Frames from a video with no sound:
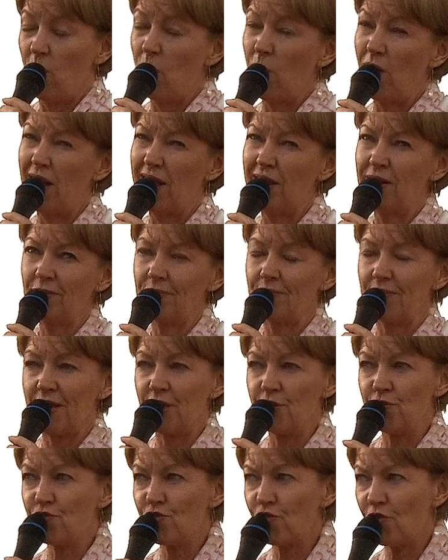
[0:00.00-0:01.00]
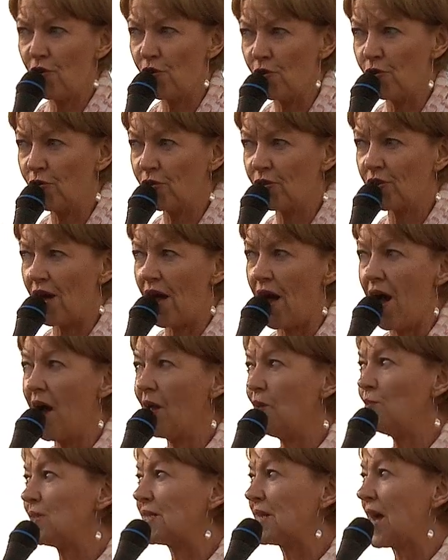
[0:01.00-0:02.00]
Well, in truth,
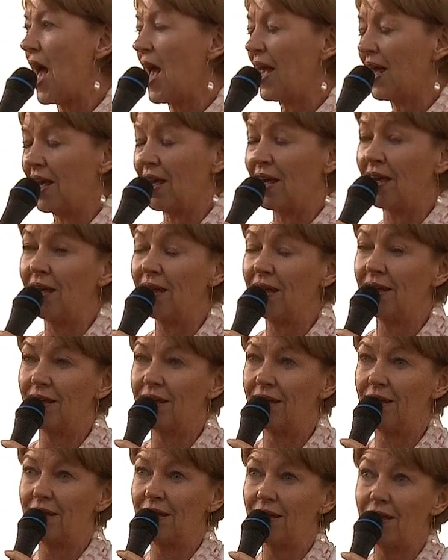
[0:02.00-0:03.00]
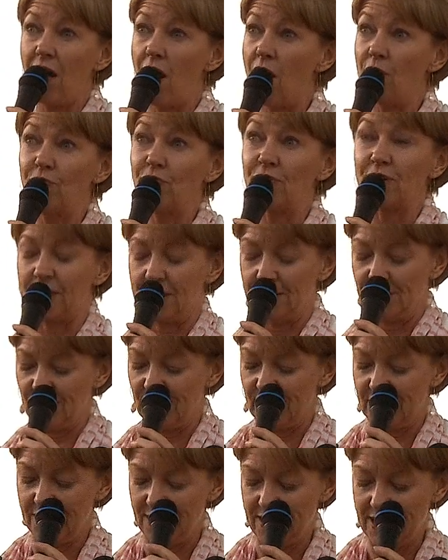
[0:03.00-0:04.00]
I was lacking
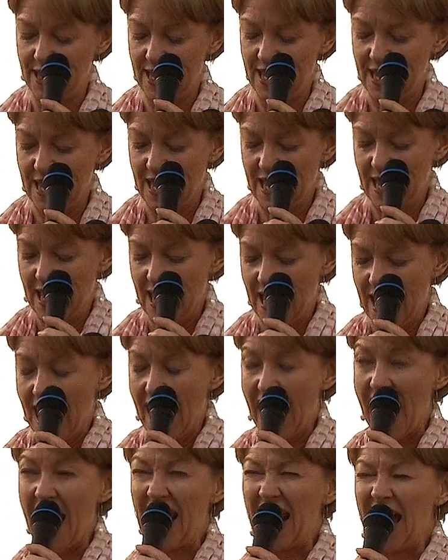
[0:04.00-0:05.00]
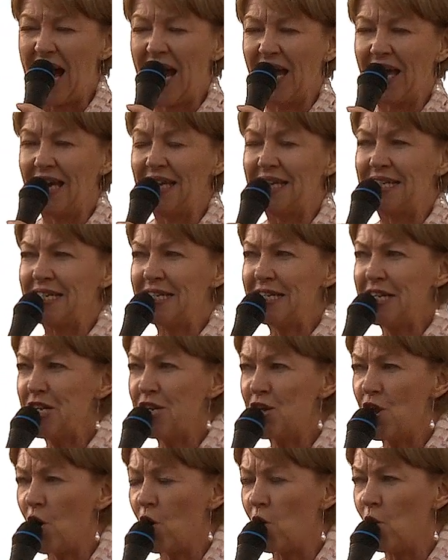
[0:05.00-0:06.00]
confidence and I
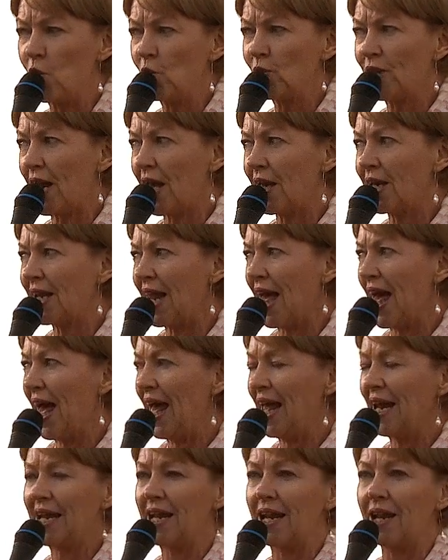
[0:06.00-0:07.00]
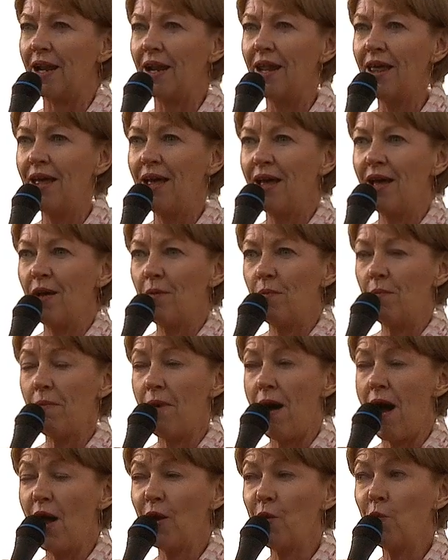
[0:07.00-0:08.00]
didn't know that I could handle
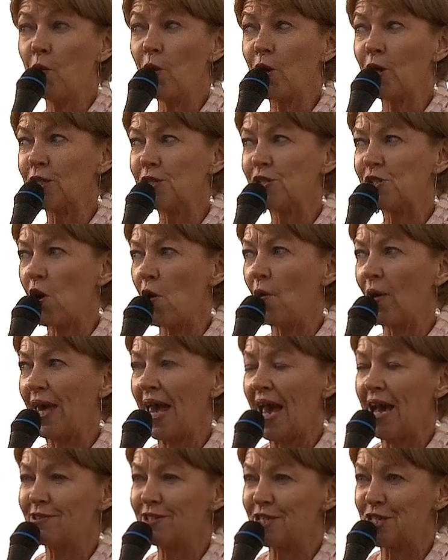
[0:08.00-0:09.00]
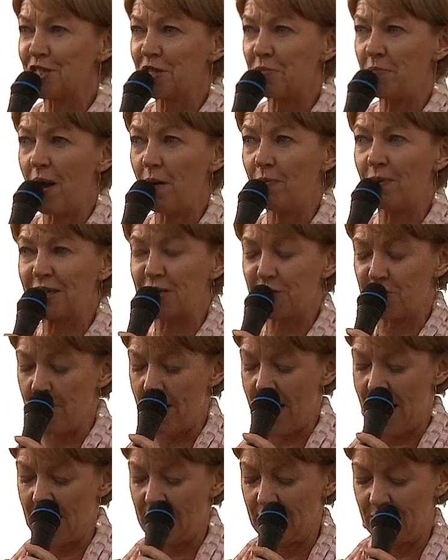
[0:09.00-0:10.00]
my words going out into the public
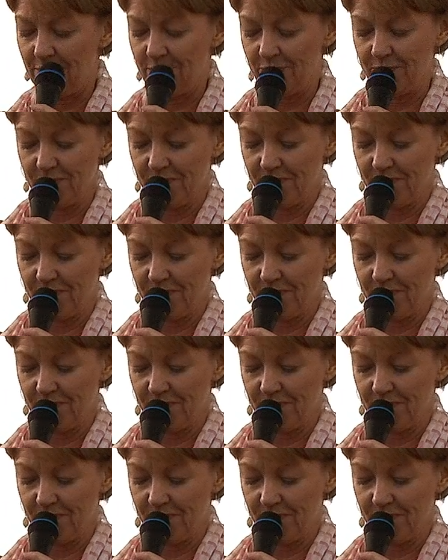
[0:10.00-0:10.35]
domain.